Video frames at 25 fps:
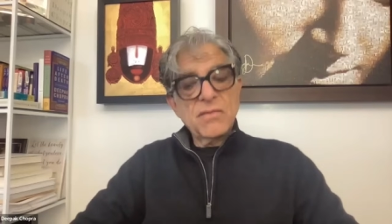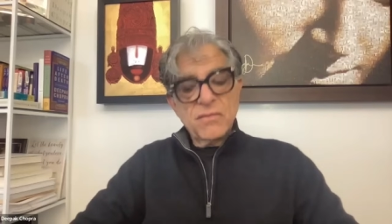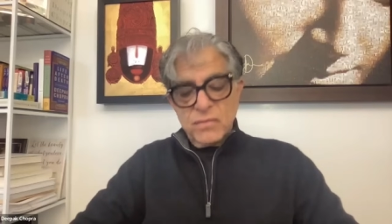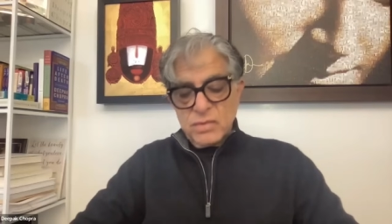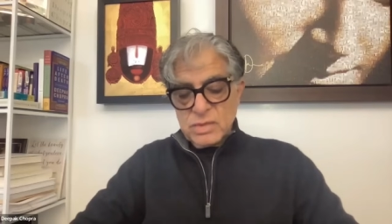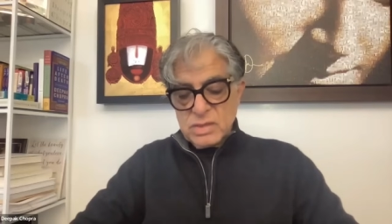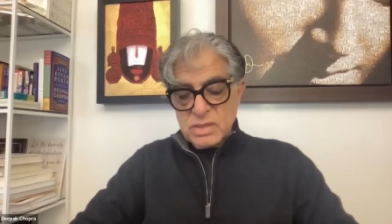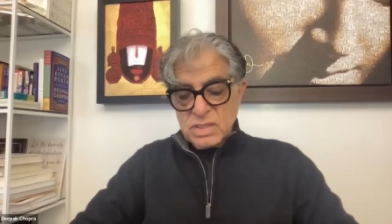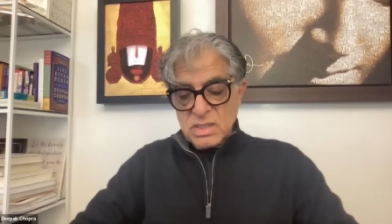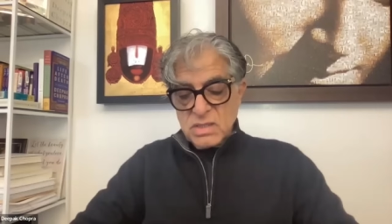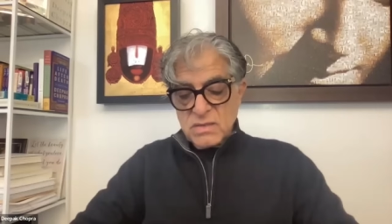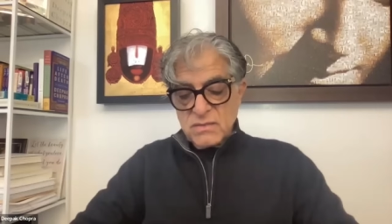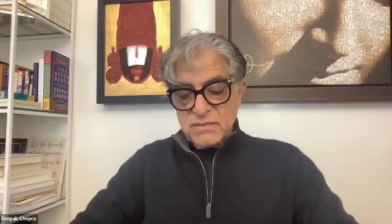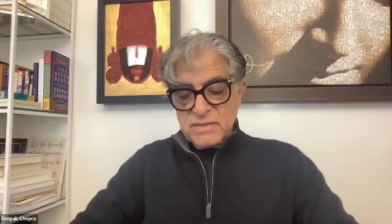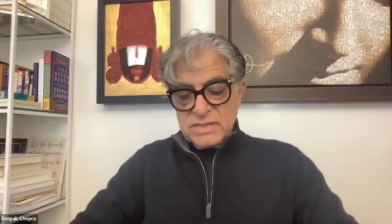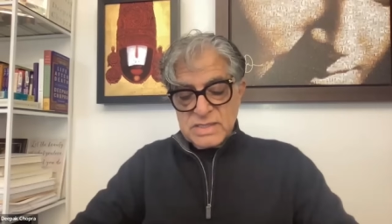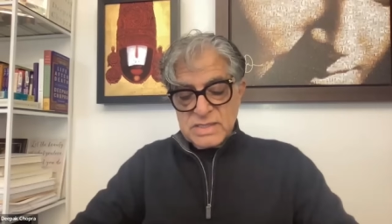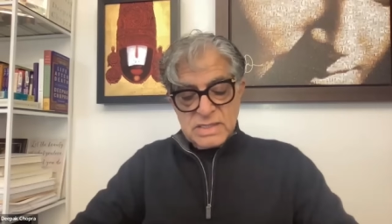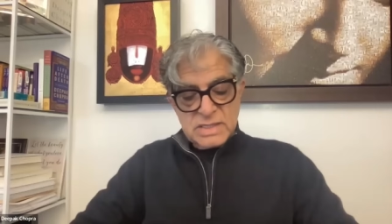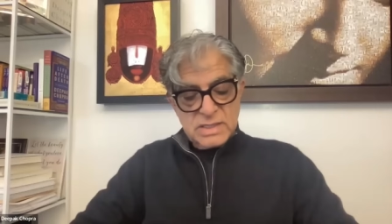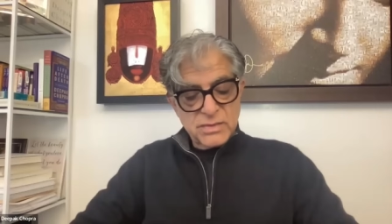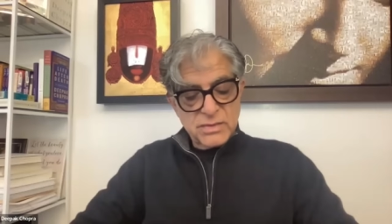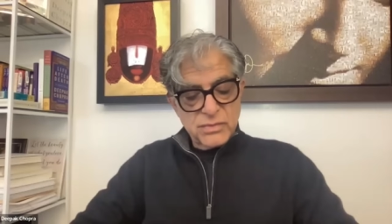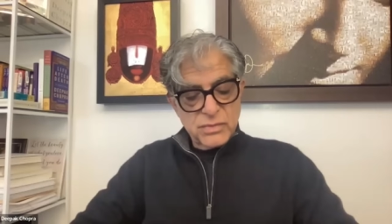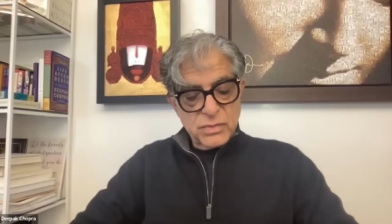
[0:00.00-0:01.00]
for nerve
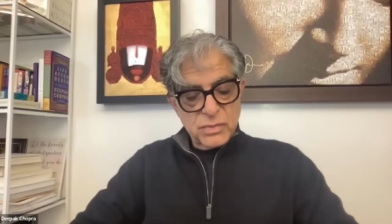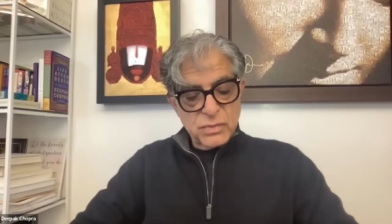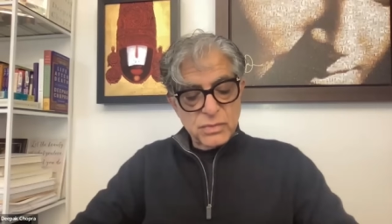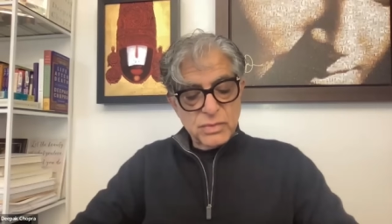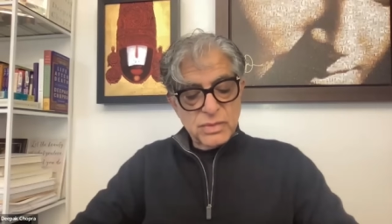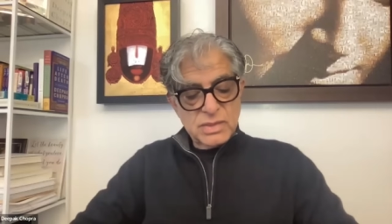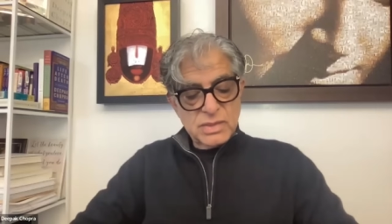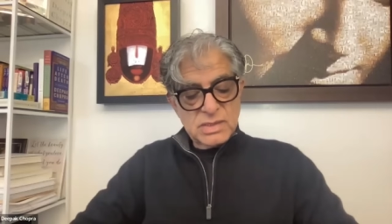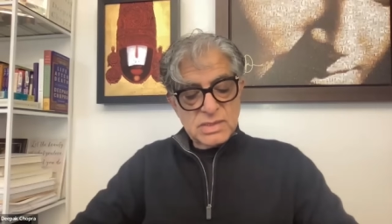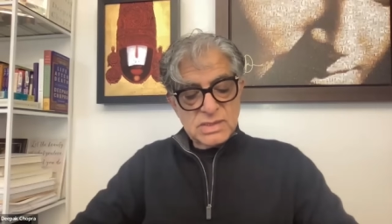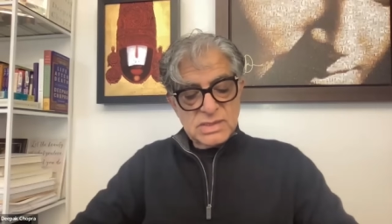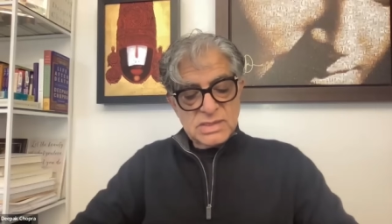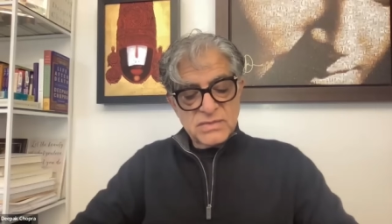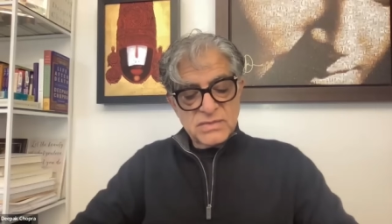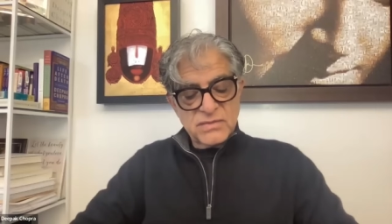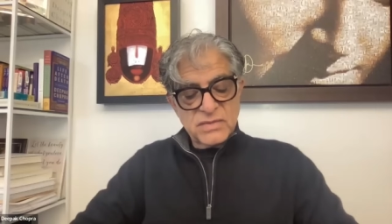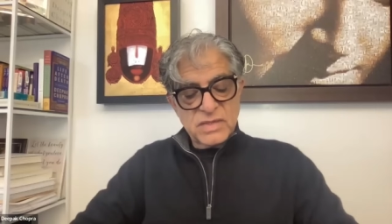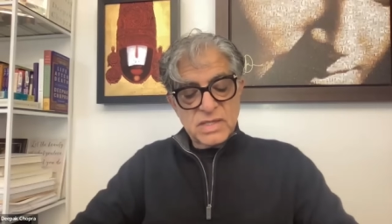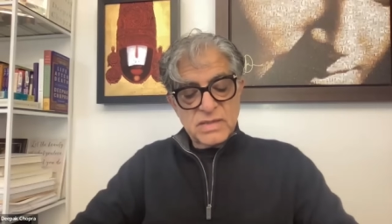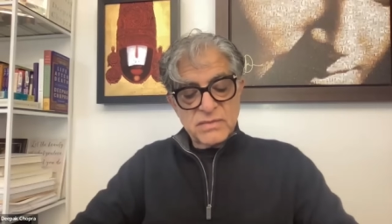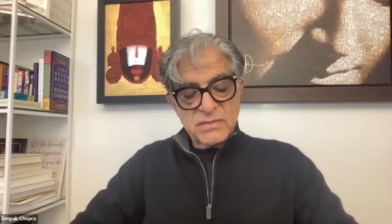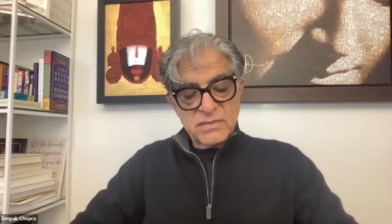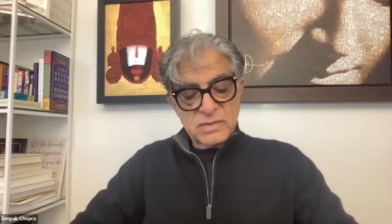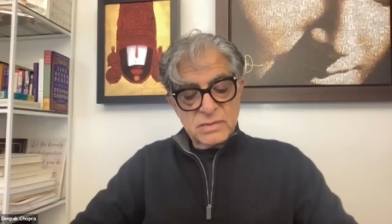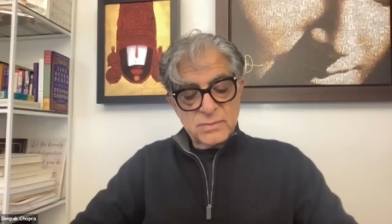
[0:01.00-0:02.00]
cell growth and
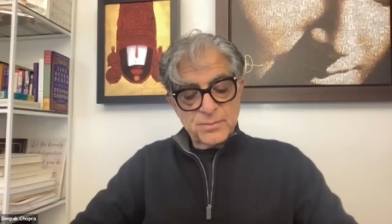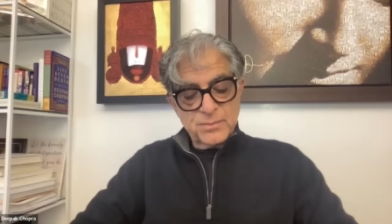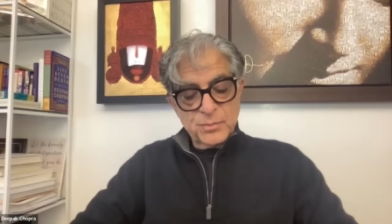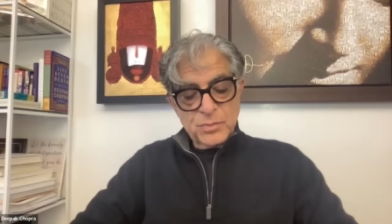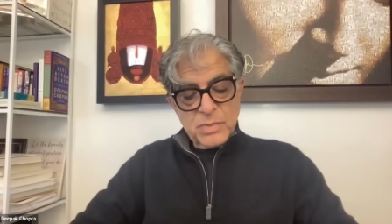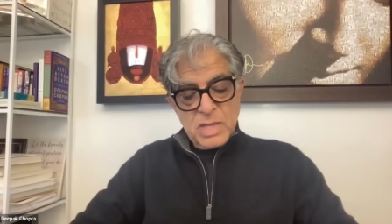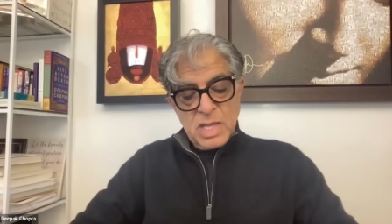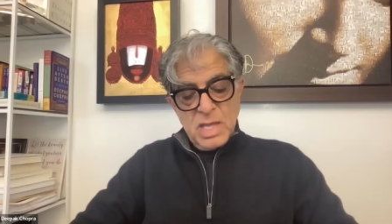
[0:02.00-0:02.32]
survival.